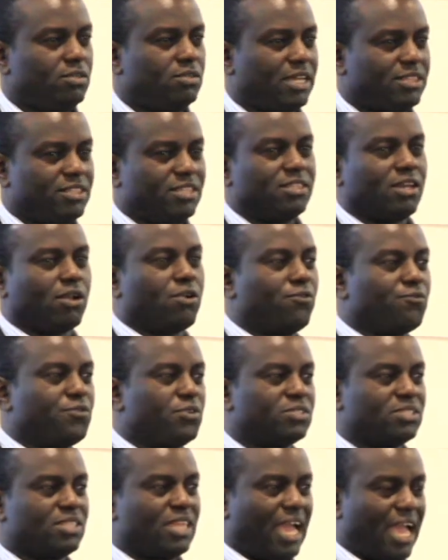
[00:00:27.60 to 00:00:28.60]
I think they're
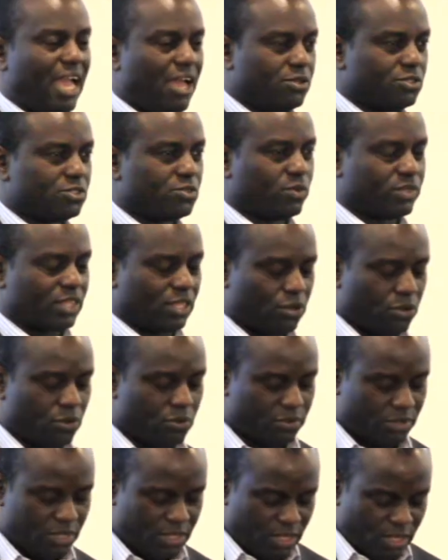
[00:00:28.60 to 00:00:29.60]
confusing the house with the
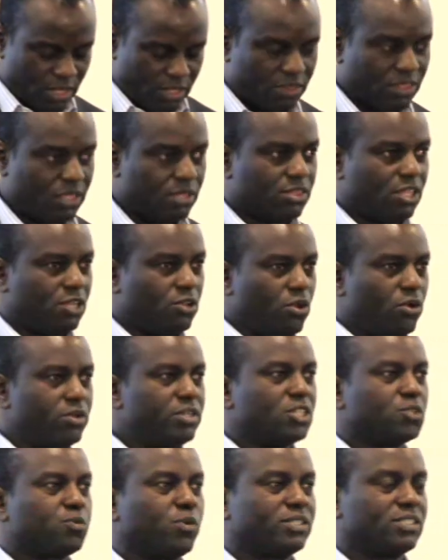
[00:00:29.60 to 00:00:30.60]
loan. The loan
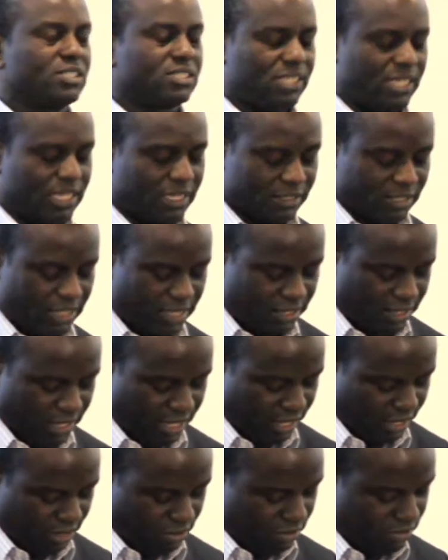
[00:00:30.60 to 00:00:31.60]
is what it is, and
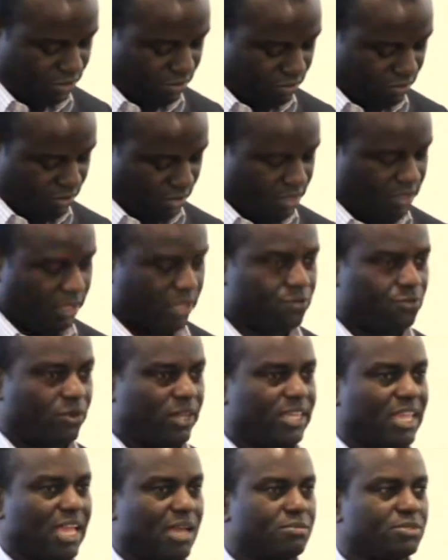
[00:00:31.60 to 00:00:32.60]
it
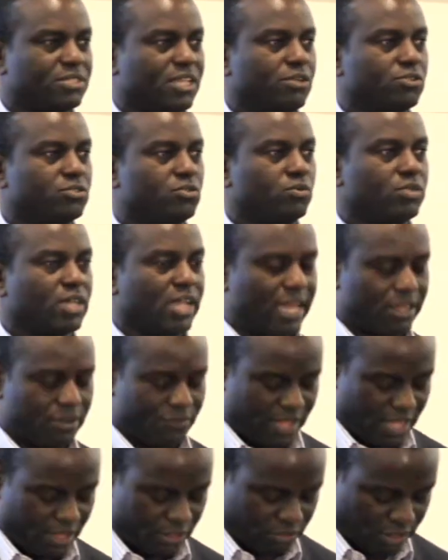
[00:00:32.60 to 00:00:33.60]
really comes down to the kind
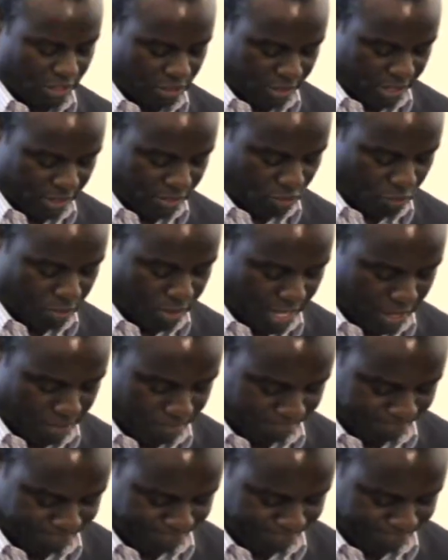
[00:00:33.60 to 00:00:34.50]
of house you're looking to buy.